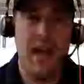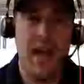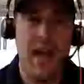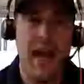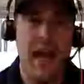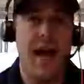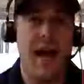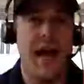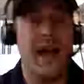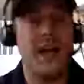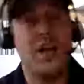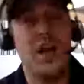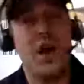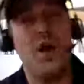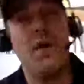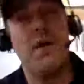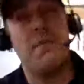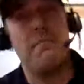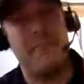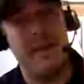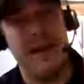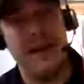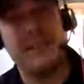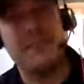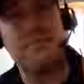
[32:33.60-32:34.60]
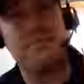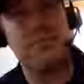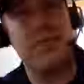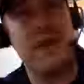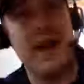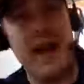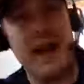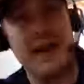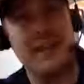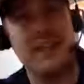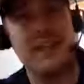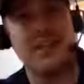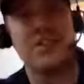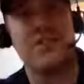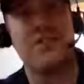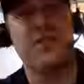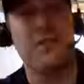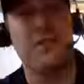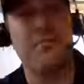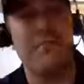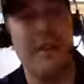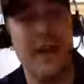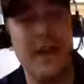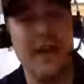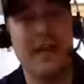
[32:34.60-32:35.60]
and I know a best practice
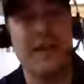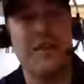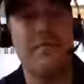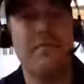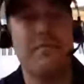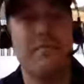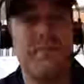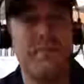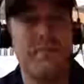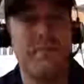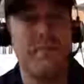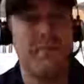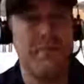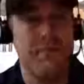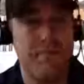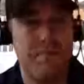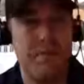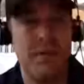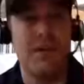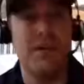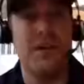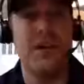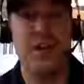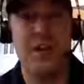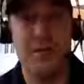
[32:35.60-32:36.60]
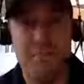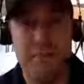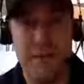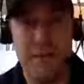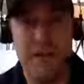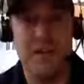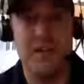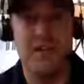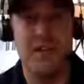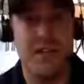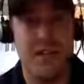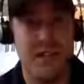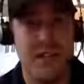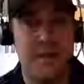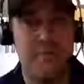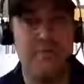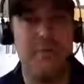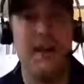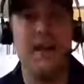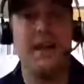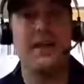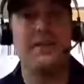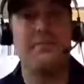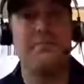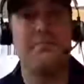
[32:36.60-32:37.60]
for making building your business and
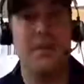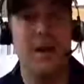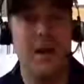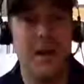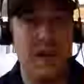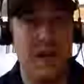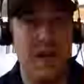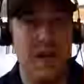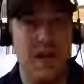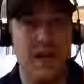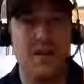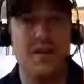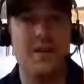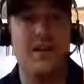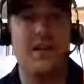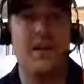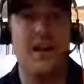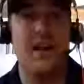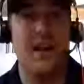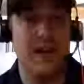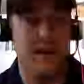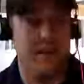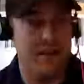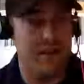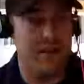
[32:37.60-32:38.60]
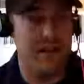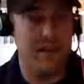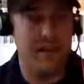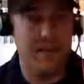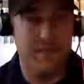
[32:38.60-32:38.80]
making money and and